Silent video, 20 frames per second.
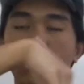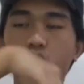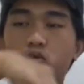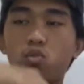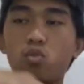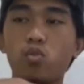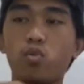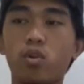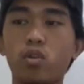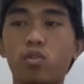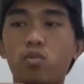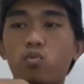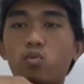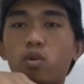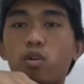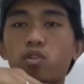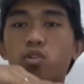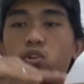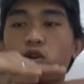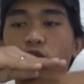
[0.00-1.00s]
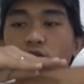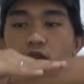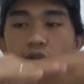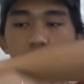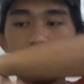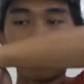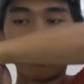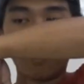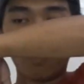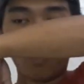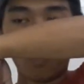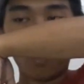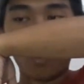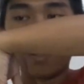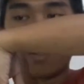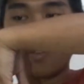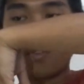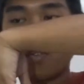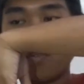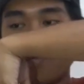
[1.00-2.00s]
2, and 1. Trace
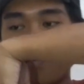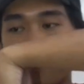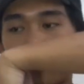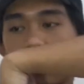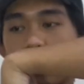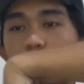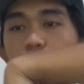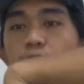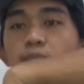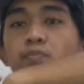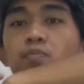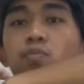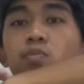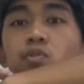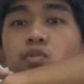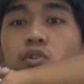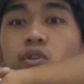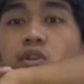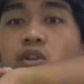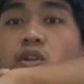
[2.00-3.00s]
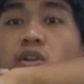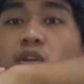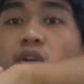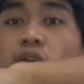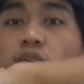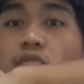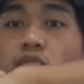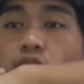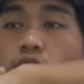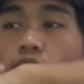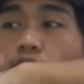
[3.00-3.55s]
1, 2, 3,